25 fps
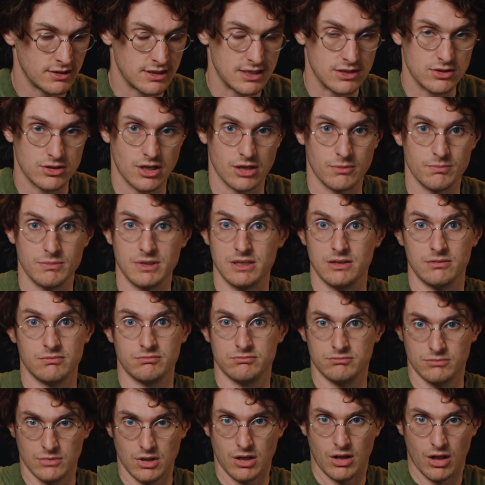It can be
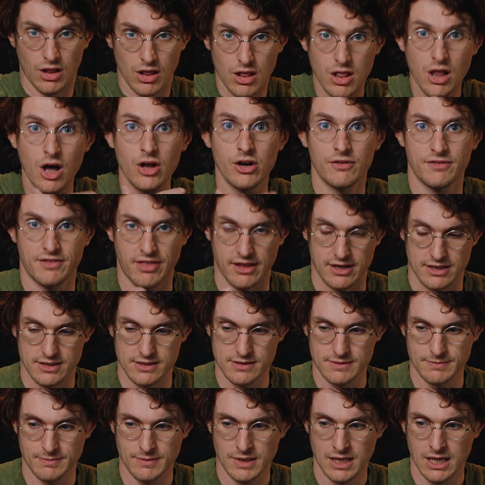a lot of
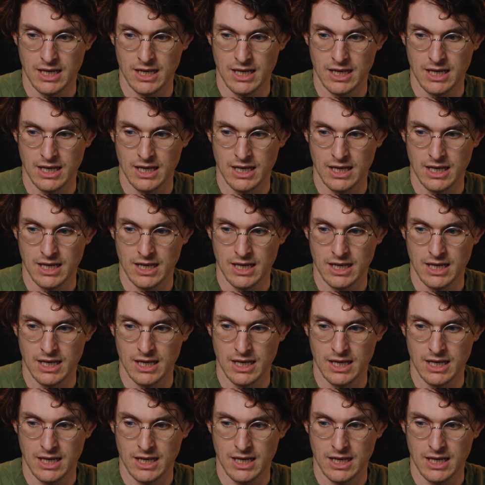things.